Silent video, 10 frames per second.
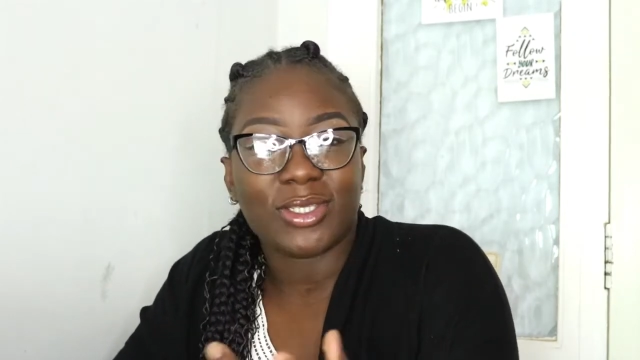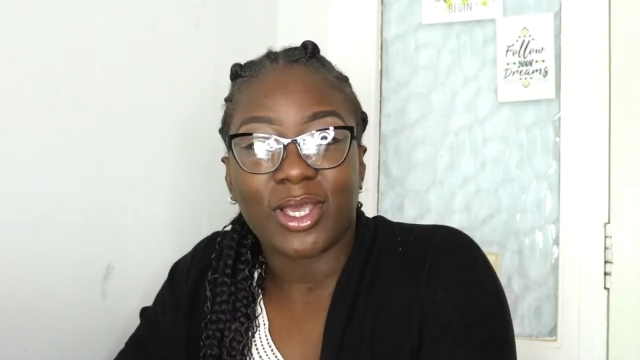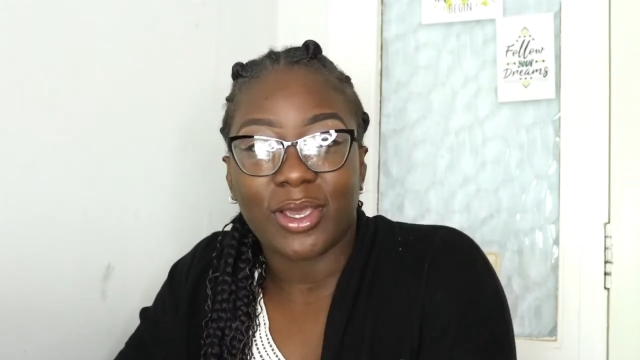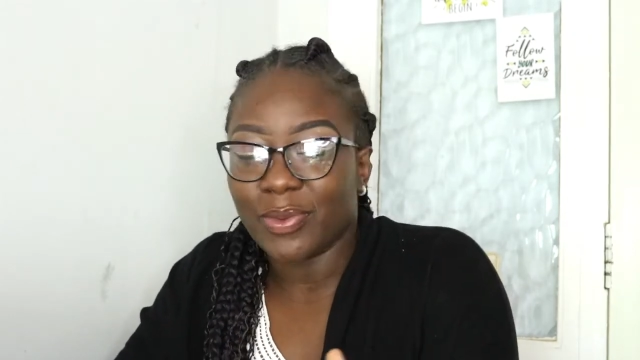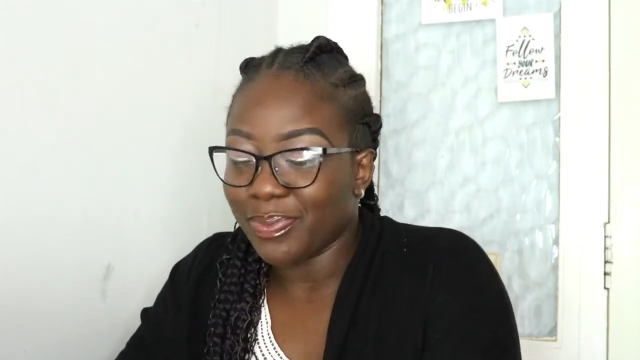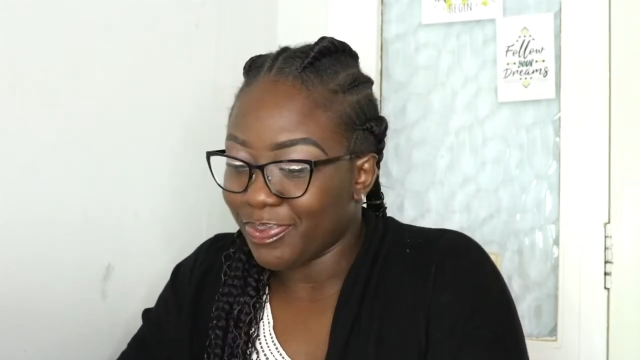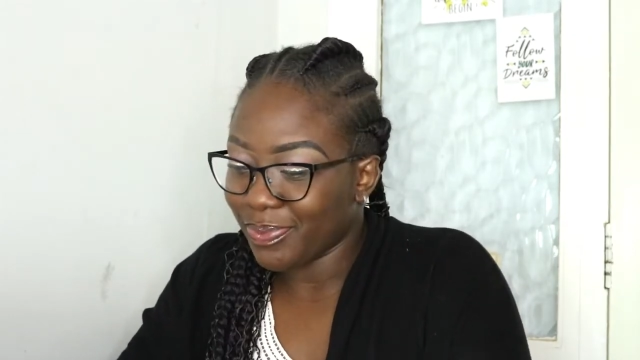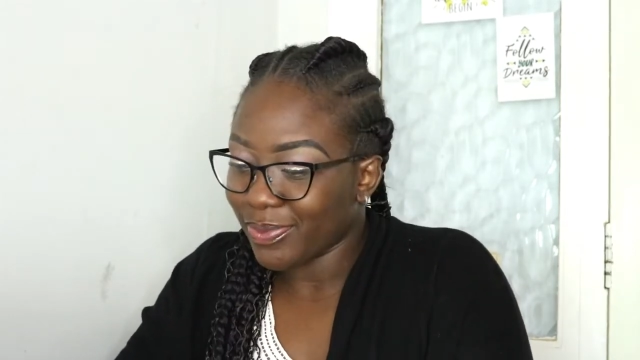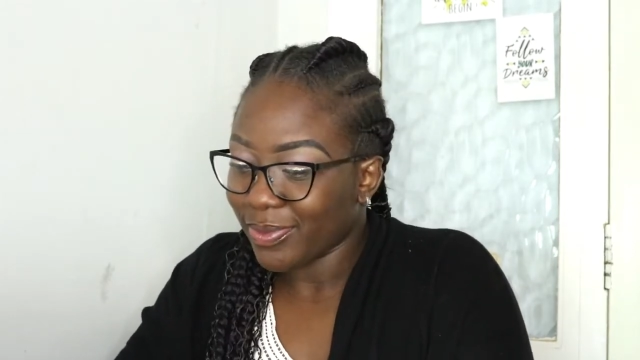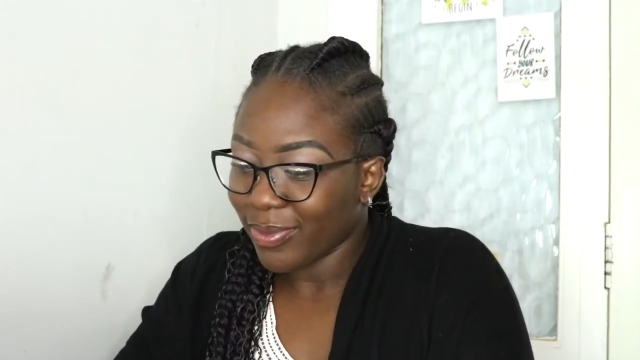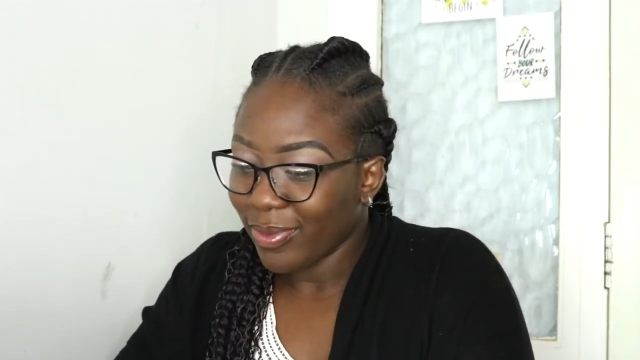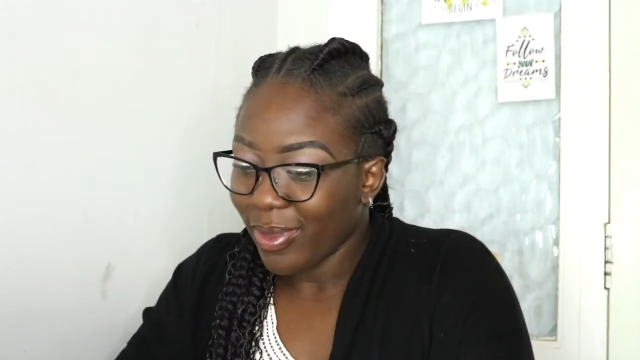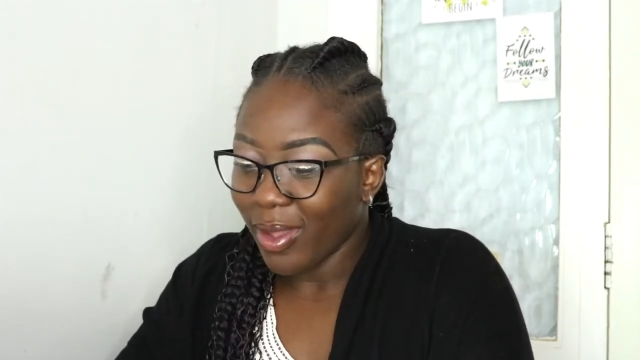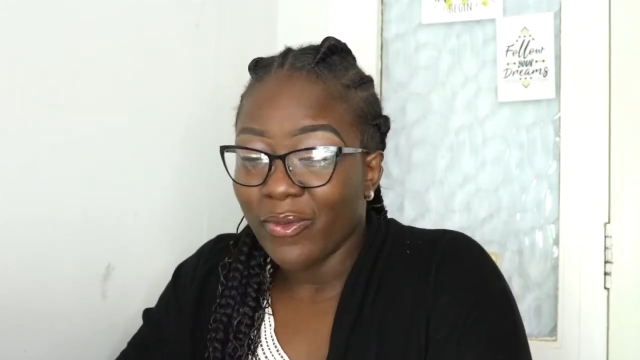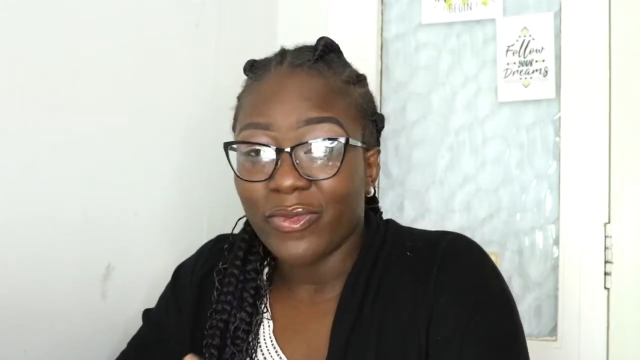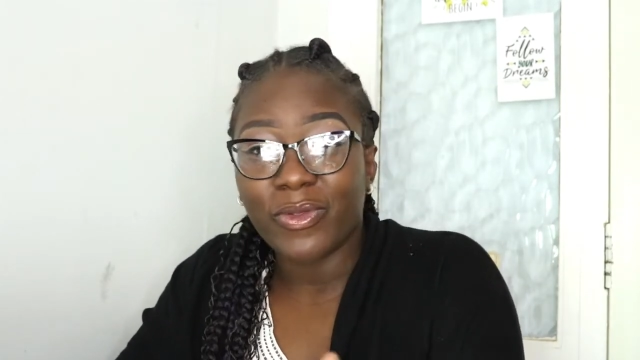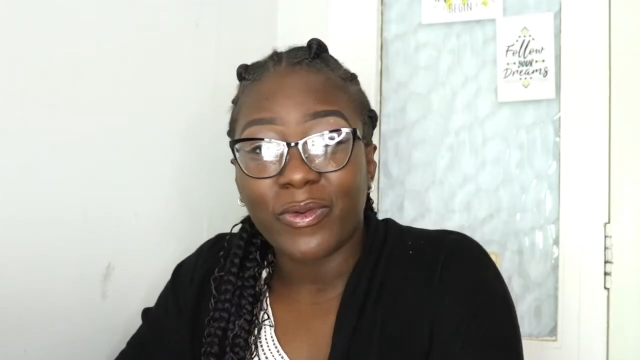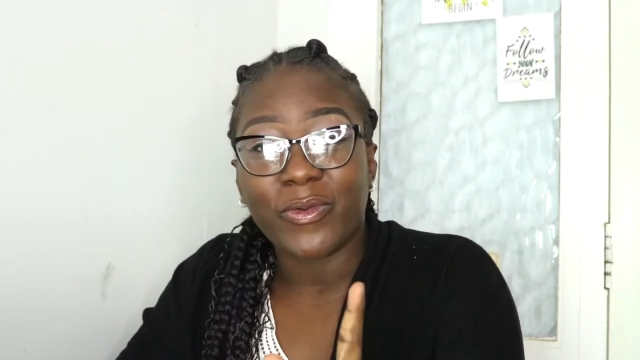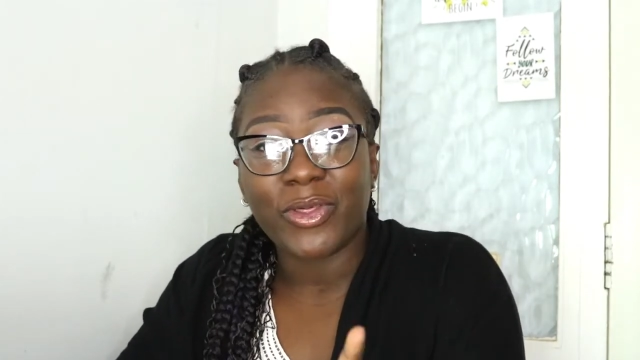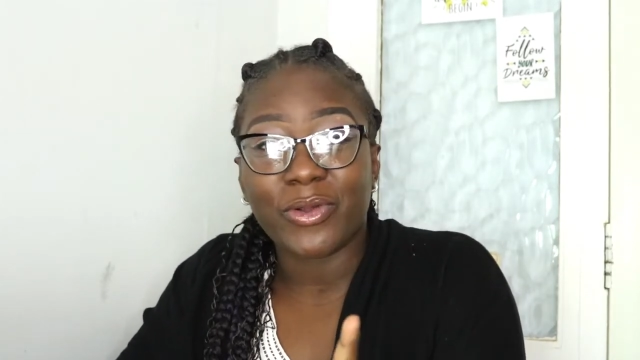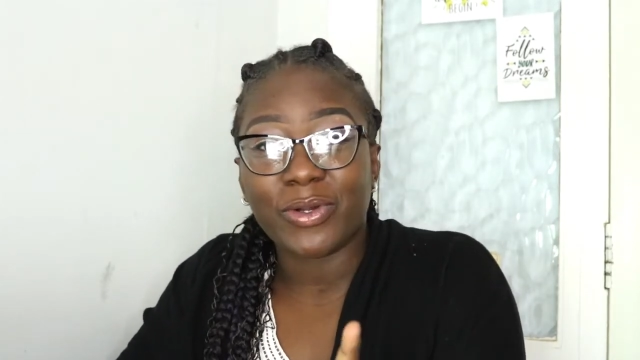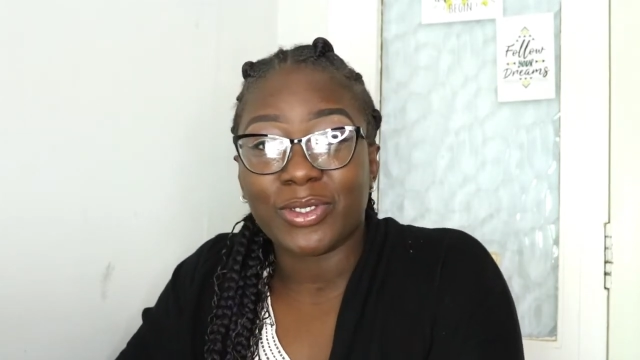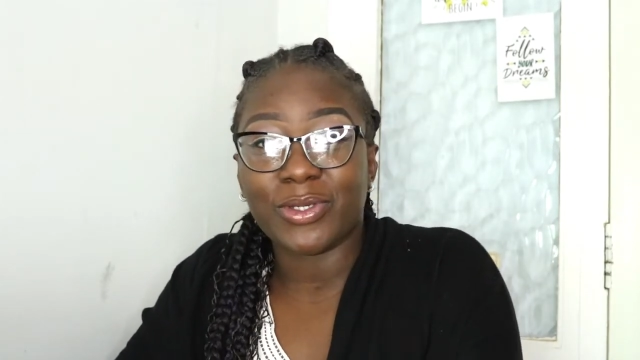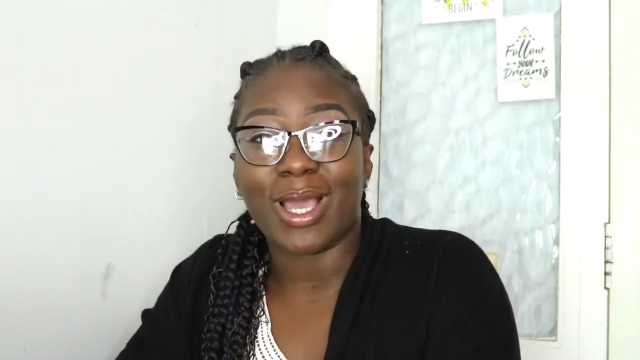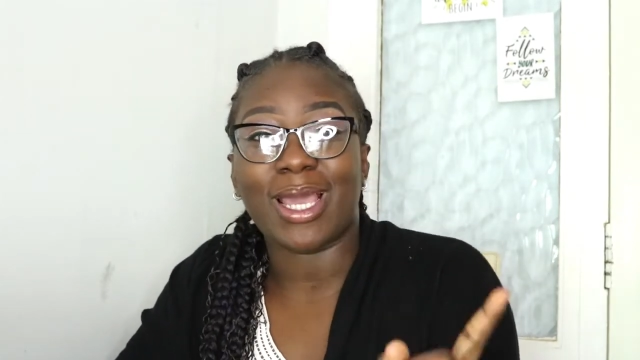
So with no further ado,